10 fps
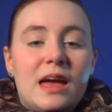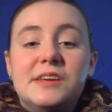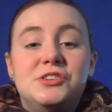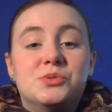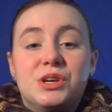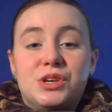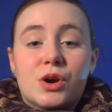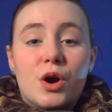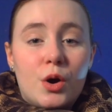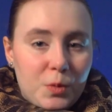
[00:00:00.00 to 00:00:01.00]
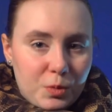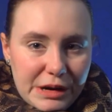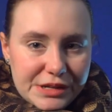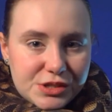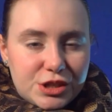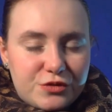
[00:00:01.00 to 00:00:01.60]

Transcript: and doing your own research